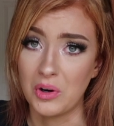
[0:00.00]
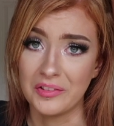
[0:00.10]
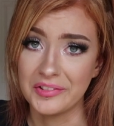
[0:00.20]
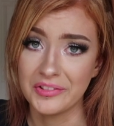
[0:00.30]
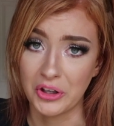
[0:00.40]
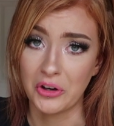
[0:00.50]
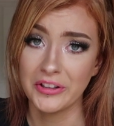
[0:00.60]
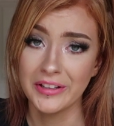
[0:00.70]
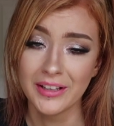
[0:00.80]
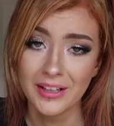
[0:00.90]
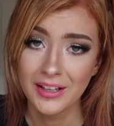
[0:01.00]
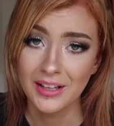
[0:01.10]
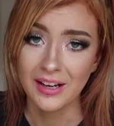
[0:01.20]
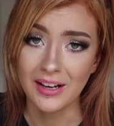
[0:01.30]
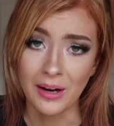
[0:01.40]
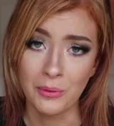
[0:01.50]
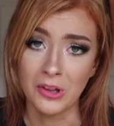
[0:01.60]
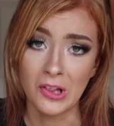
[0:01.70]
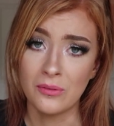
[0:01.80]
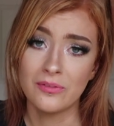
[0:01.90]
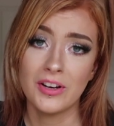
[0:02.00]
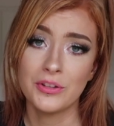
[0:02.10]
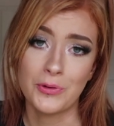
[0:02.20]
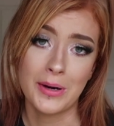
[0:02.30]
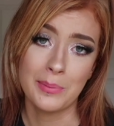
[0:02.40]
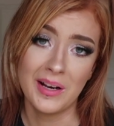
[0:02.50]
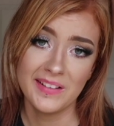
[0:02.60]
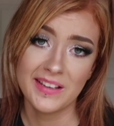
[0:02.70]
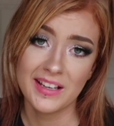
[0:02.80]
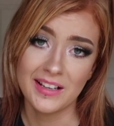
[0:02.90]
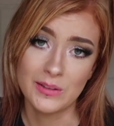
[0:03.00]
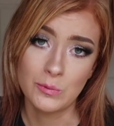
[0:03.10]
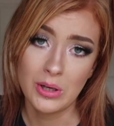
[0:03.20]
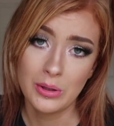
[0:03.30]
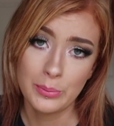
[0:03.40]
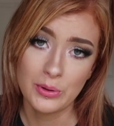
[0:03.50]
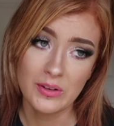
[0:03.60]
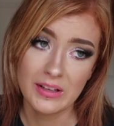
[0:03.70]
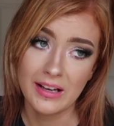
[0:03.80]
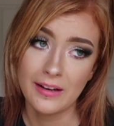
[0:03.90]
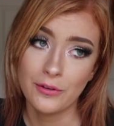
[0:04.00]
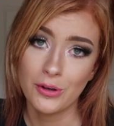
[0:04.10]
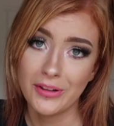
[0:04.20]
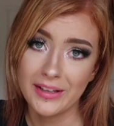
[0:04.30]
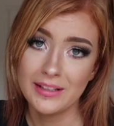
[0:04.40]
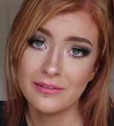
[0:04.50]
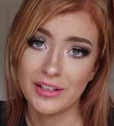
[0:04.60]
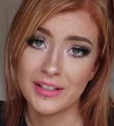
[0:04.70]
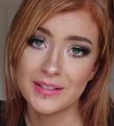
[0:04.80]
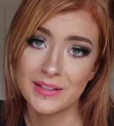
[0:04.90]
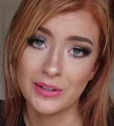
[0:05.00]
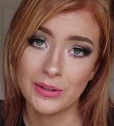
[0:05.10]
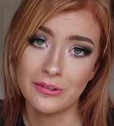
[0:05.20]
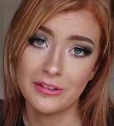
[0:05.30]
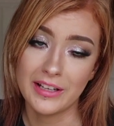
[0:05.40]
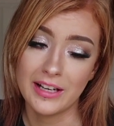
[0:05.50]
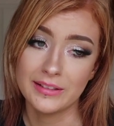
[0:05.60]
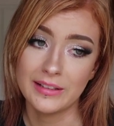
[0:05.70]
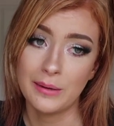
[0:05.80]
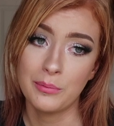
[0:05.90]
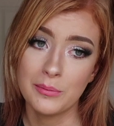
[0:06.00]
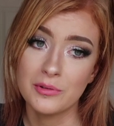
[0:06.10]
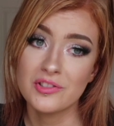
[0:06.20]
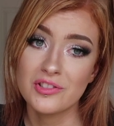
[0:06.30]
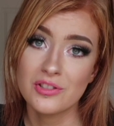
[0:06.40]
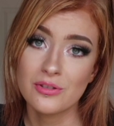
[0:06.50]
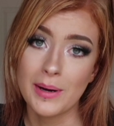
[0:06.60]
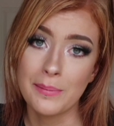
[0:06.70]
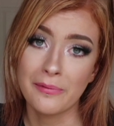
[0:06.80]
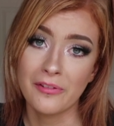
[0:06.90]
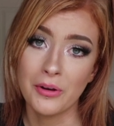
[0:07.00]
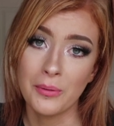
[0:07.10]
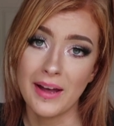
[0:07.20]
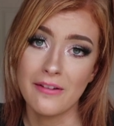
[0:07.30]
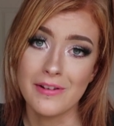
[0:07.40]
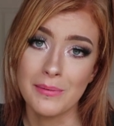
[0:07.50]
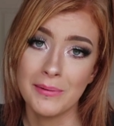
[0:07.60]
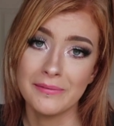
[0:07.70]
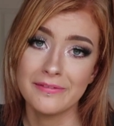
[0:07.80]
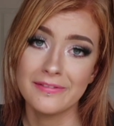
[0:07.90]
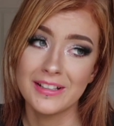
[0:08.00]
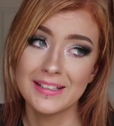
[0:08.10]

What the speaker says: the one toy. I would love a drag bike as well, but I can't afford that either. So yeah, I pretty much scrape through every month,